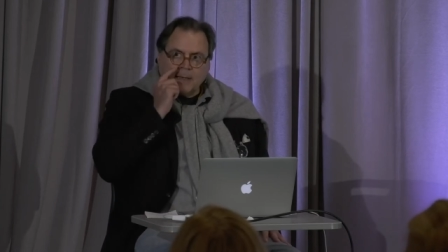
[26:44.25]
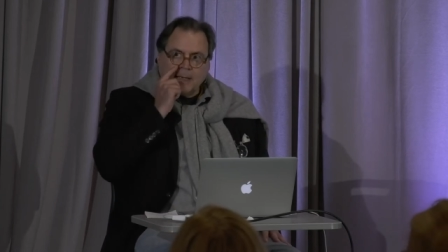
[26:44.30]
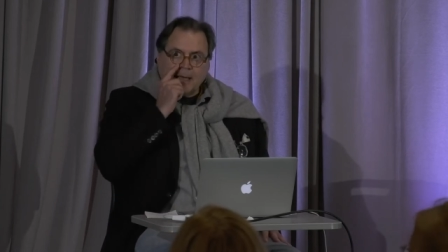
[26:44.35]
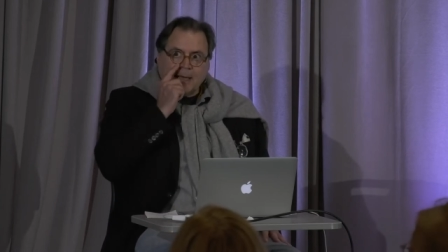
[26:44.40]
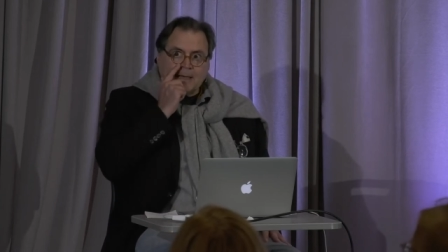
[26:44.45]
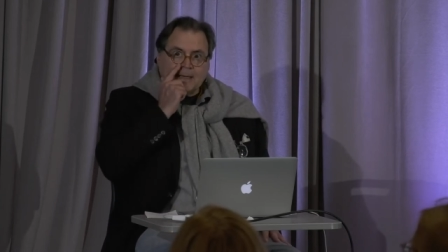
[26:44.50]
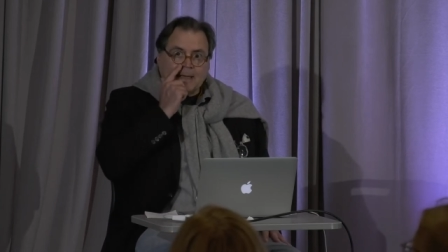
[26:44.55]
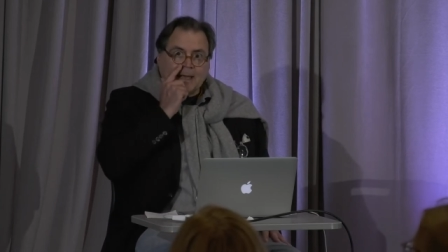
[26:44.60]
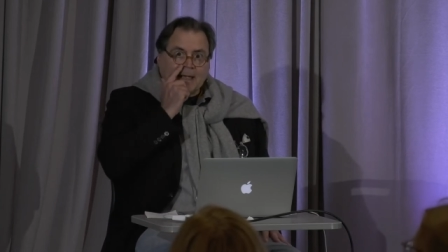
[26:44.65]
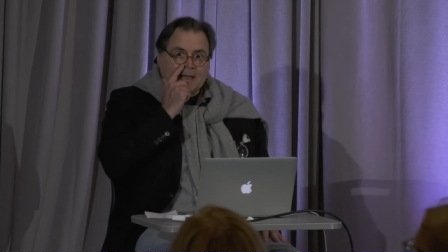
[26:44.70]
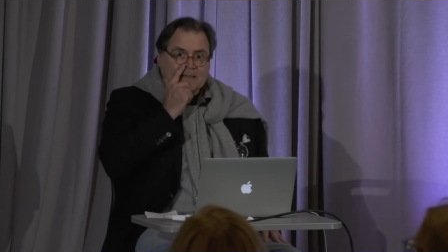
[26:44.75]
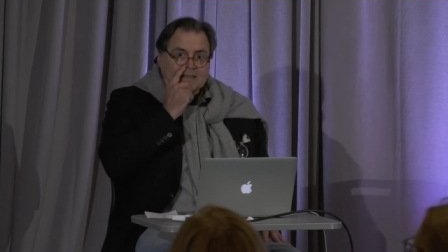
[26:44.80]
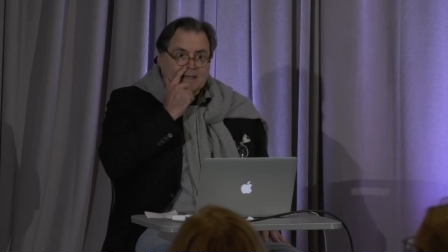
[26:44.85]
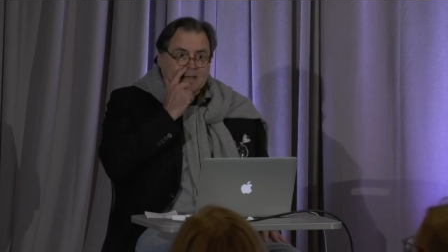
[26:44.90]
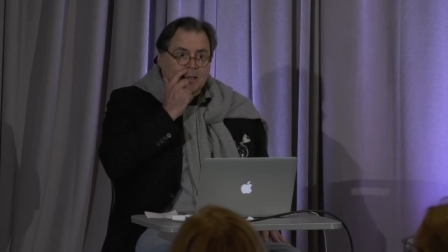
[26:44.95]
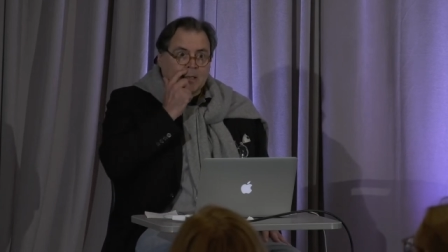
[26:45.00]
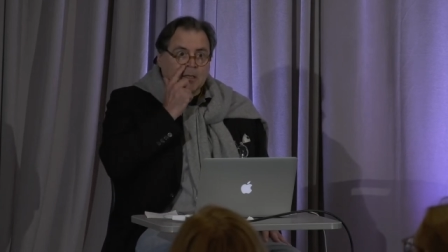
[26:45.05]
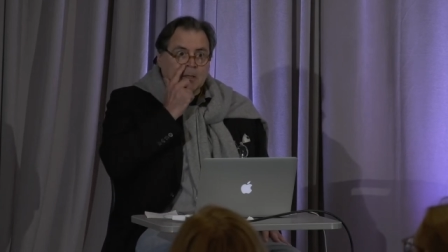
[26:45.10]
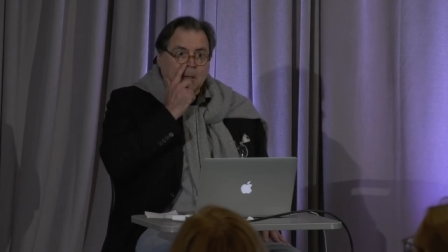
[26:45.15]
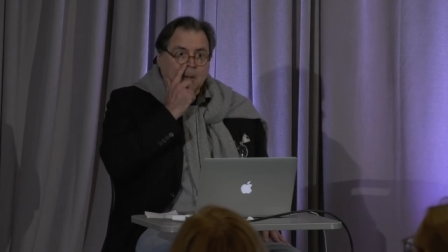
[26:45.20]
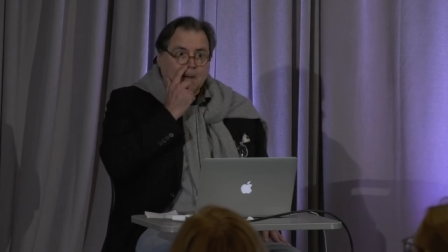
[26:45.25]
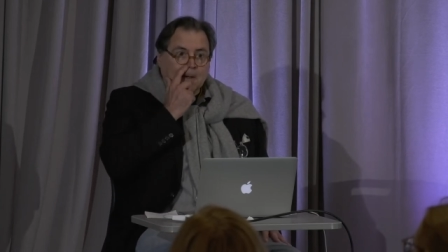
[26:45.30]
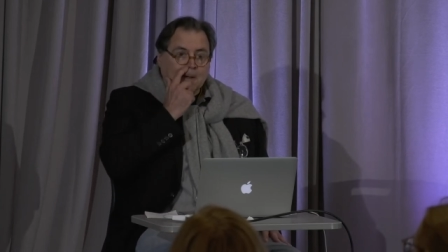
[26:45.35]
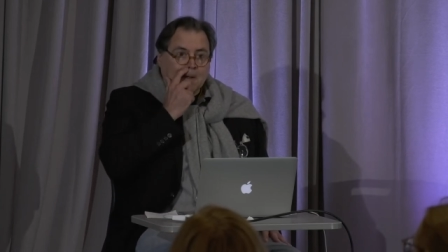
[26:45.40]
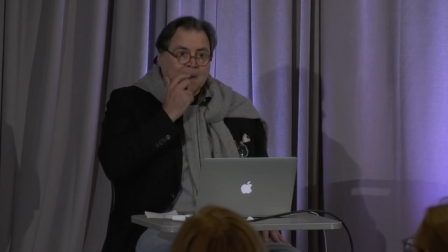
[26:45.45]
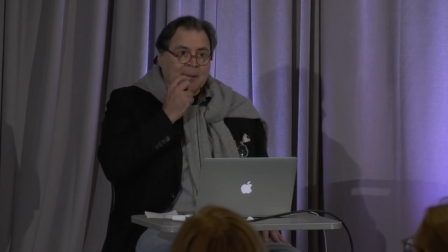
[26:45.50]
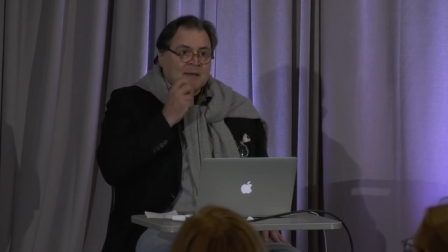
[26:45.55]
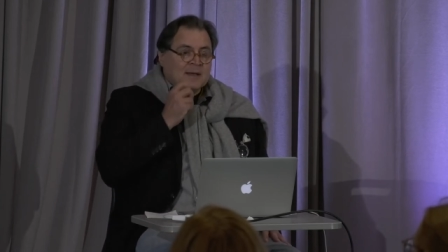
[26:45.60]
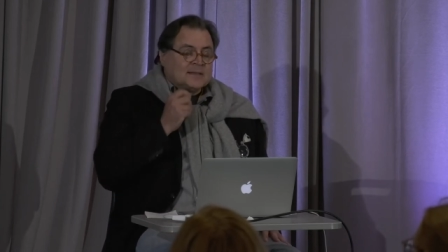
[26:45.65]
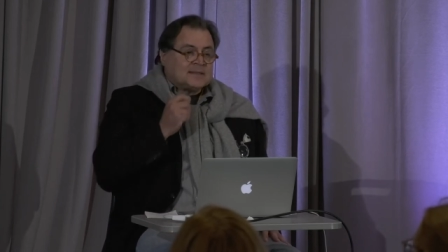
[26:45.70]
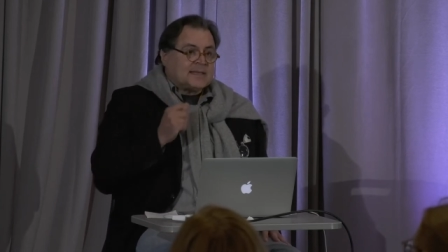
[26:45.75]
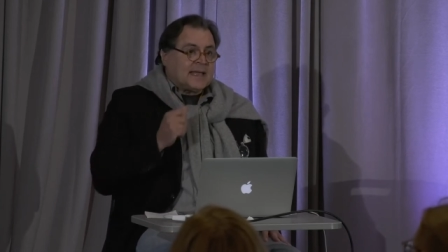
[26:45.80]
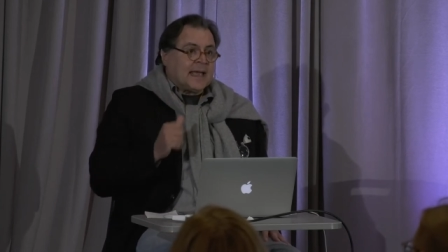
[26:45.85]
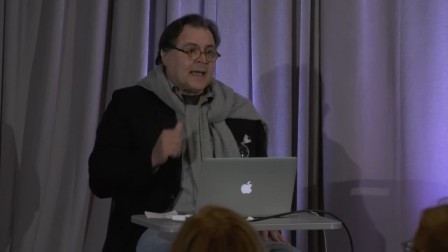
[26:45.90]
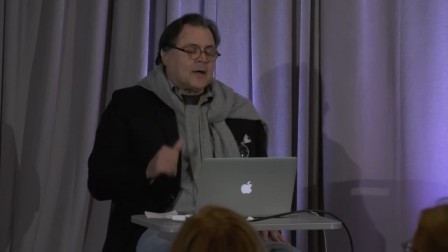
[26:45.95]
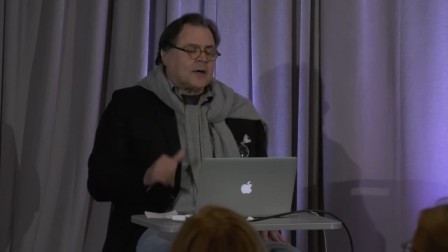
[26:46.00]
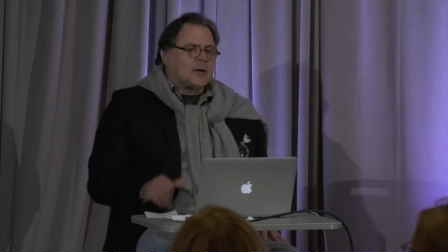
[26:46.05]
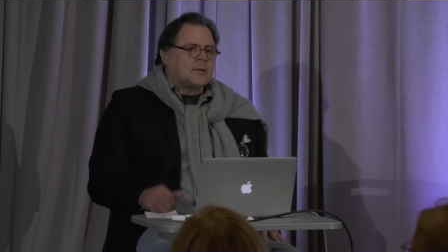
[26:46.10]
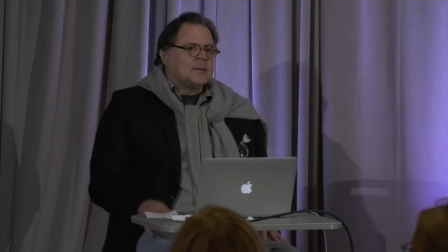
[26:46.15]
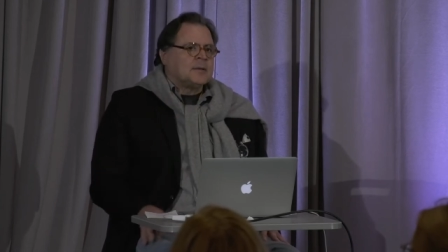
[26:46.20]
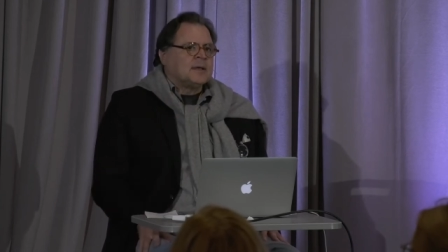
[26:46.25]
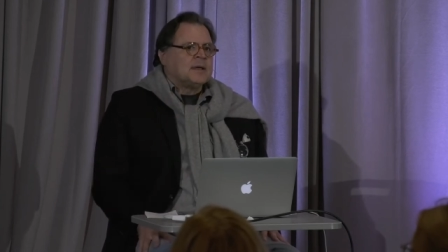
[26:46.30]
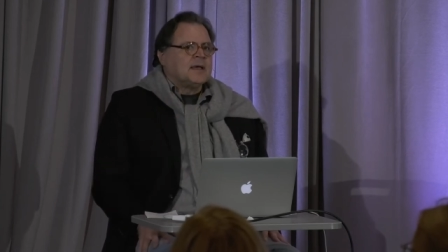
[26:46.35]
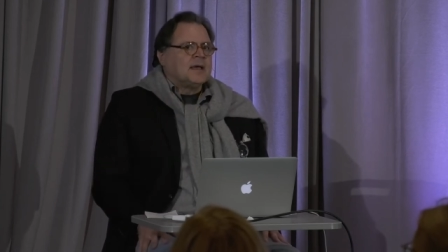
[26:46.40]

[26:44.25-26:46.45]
had an ACL tear.